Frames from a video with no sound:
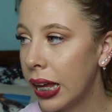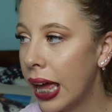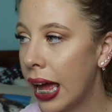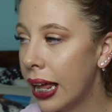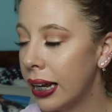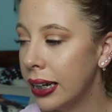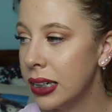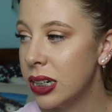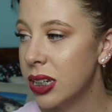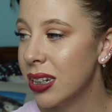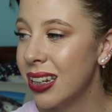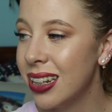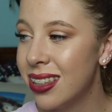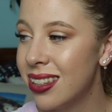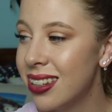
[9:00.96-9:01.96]
and
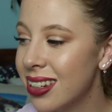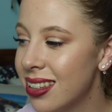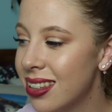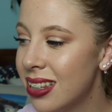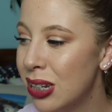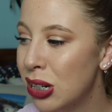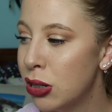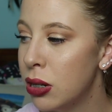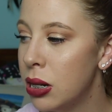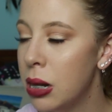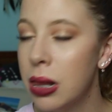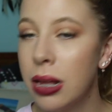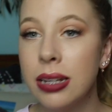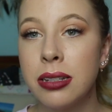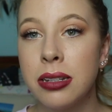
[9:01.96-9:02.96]
it's
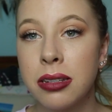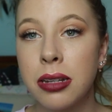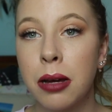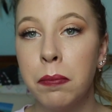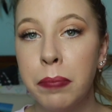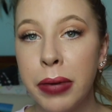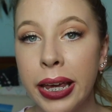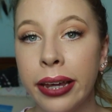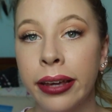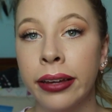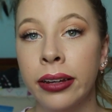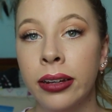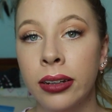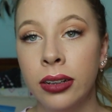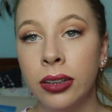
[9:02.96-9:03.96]
just a big
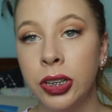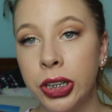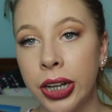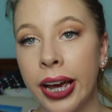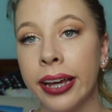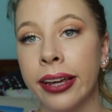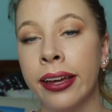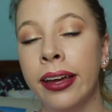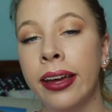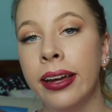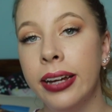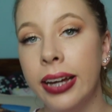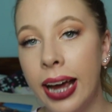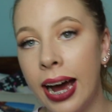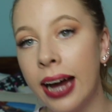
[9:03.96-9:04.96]
check
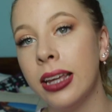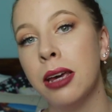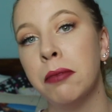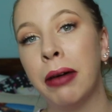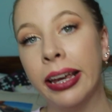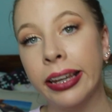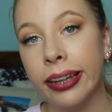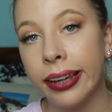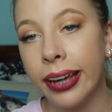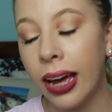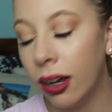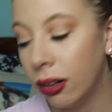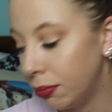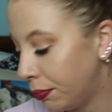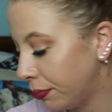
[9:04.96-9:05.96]
out of your bank
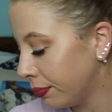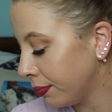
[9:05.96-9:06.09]
account.